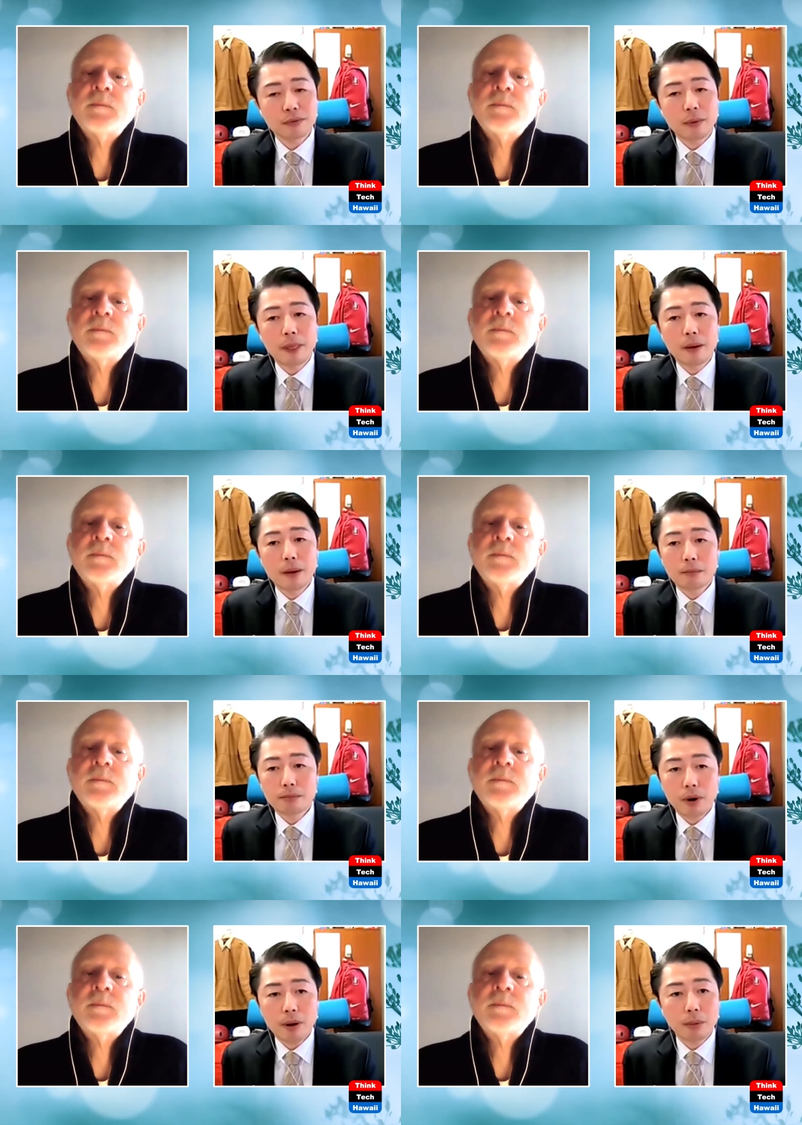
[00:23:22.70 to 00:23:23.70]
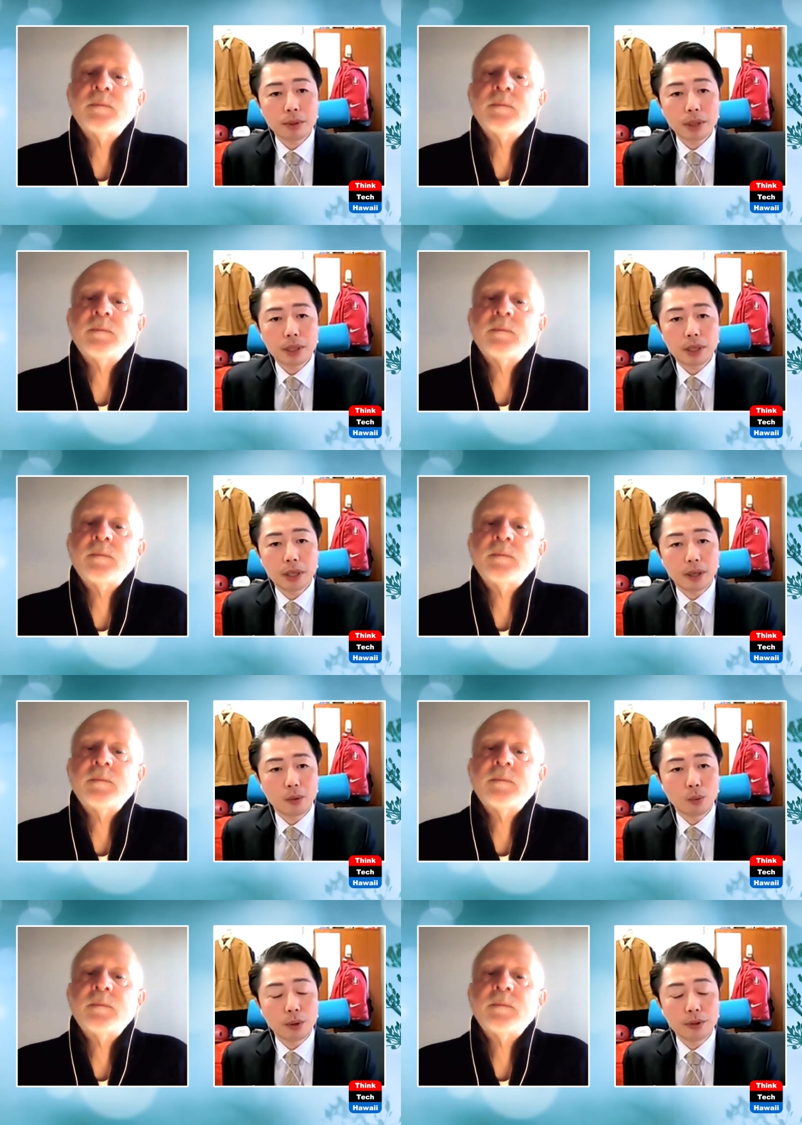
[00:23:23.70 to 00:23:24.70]
Speaker 1: mm-hmm. probably uh, will
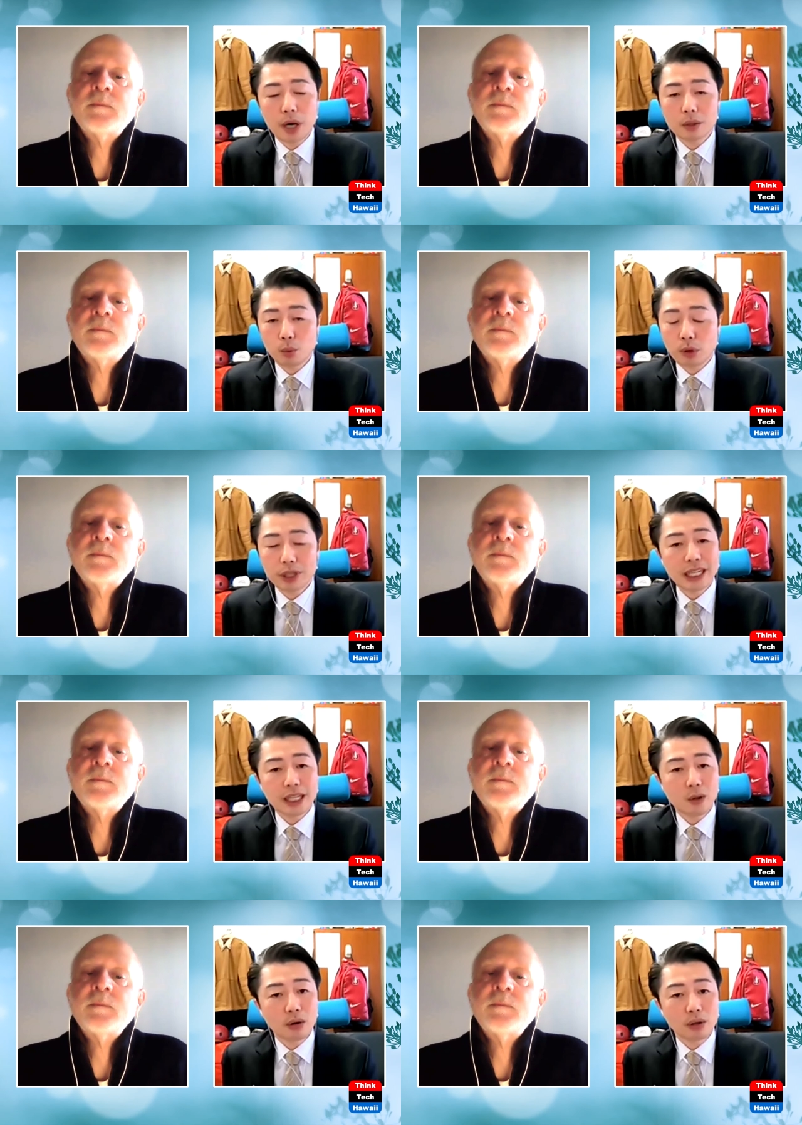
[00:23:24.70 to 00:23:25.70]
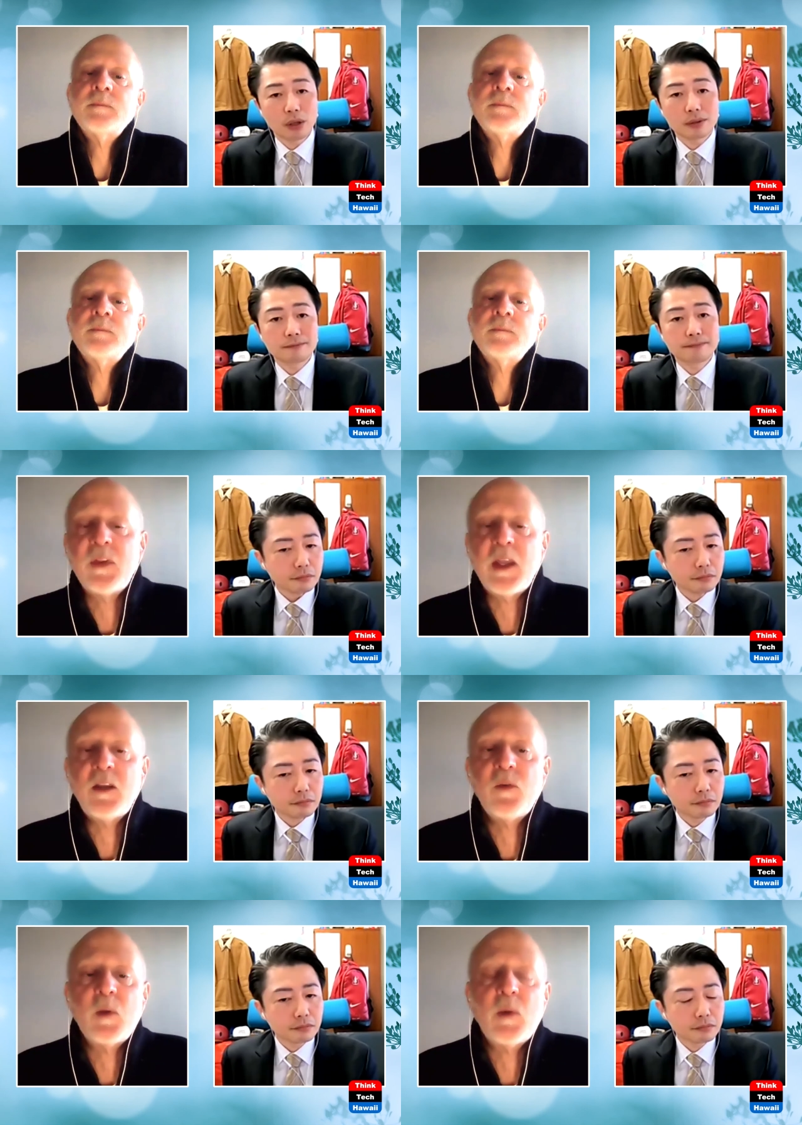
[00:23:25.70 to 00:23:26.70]
not work
Speaker 2: any longer. Thank you
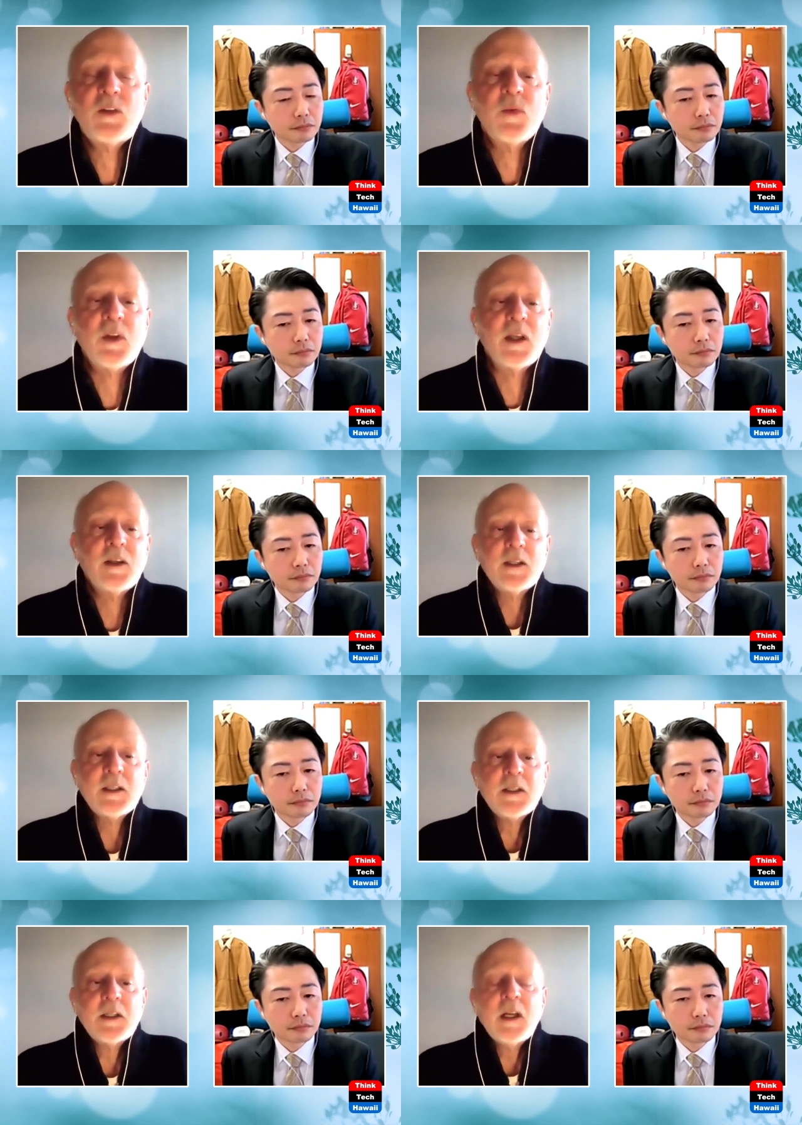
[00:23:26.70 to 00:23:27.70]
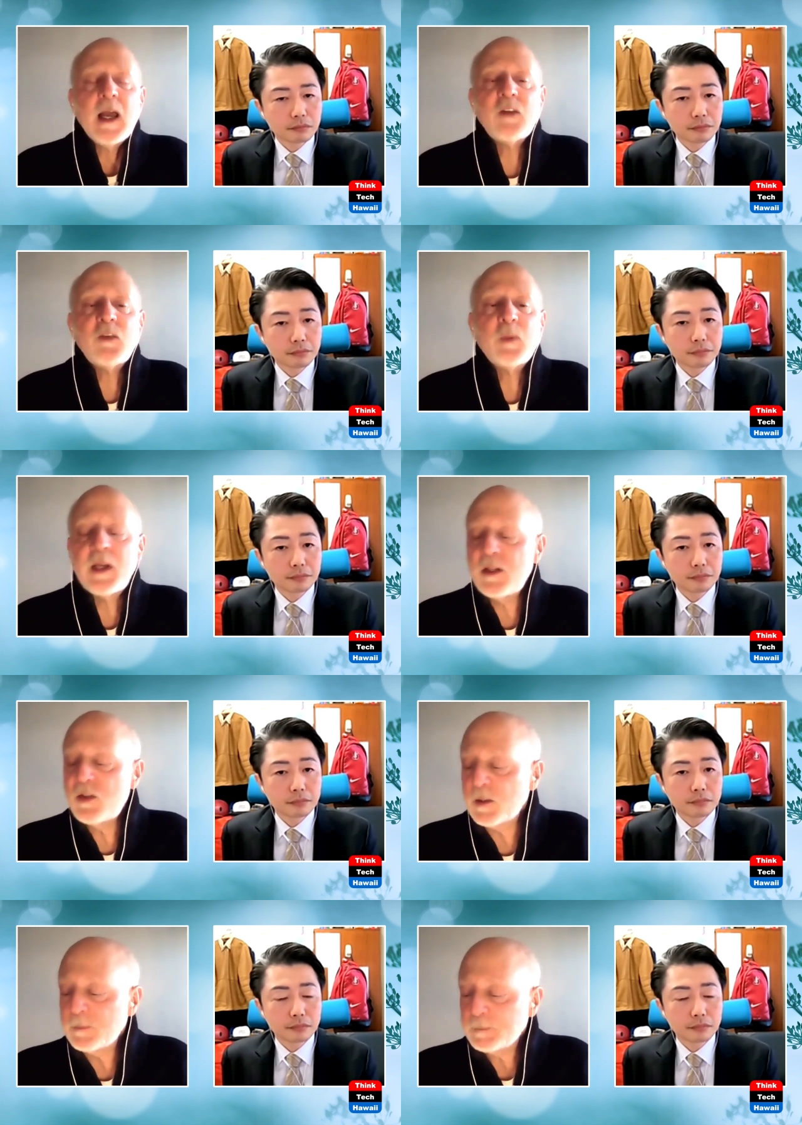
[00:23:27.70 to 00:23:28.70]
very much for that
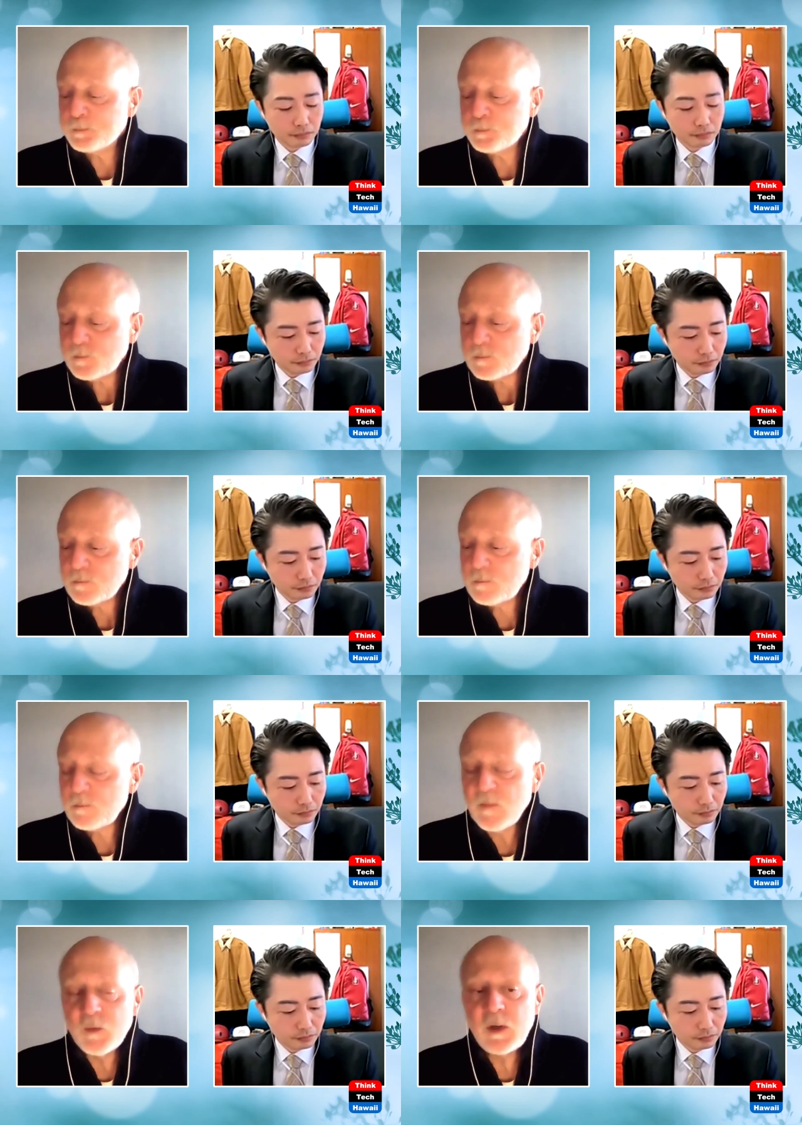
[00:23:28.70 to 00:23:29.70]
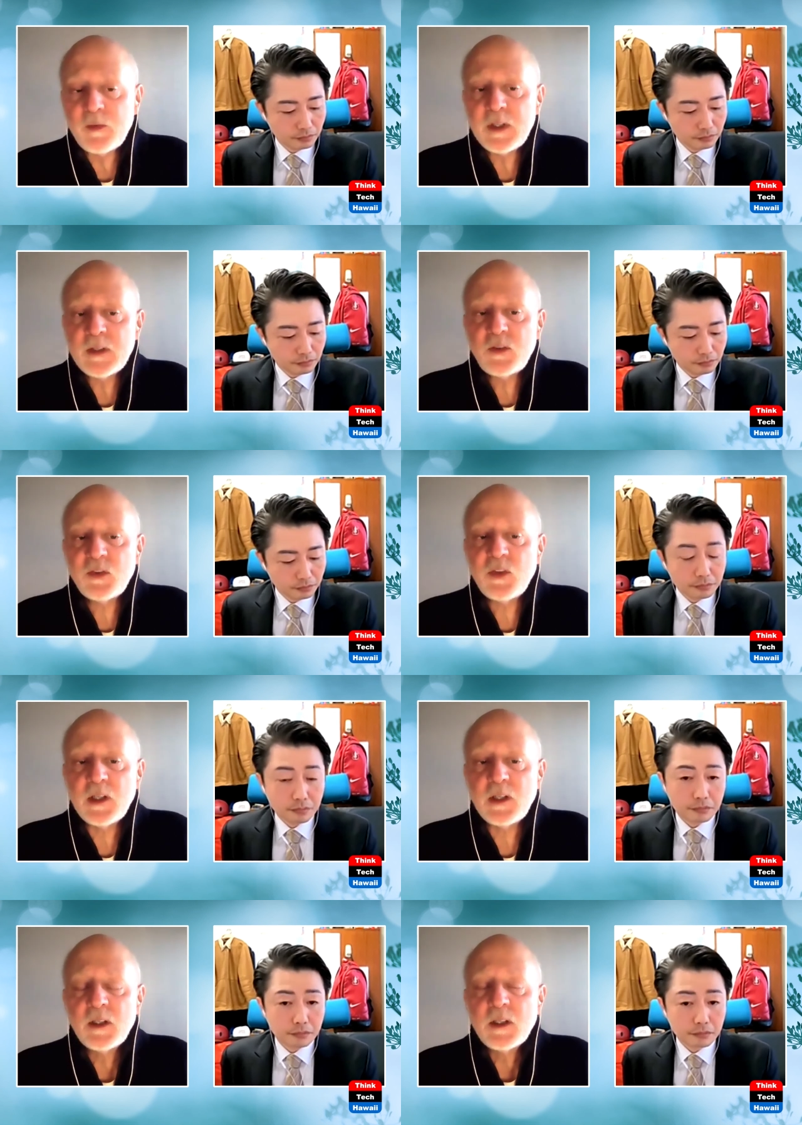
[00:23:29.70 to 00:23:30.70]
explanation. Very, very interesting.